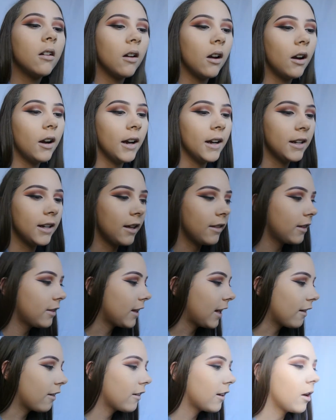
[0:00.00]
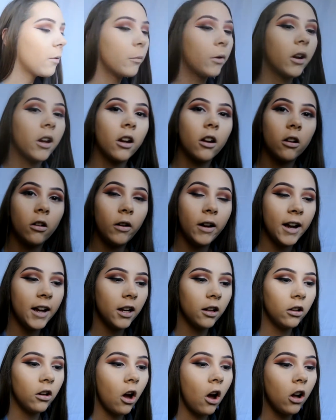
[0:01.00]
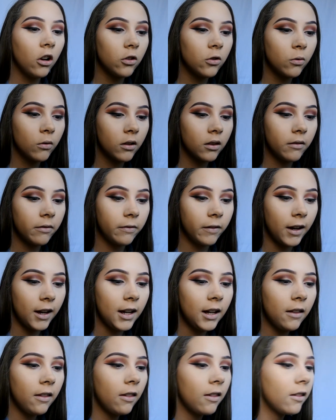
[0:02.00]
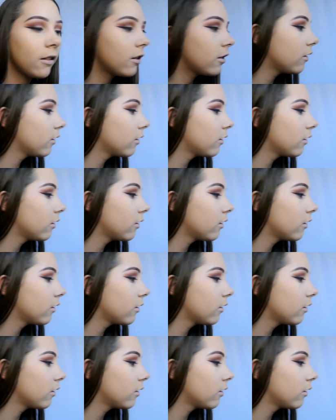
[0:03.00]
Alright, now that that's done, we're going to go ahead and contour the face.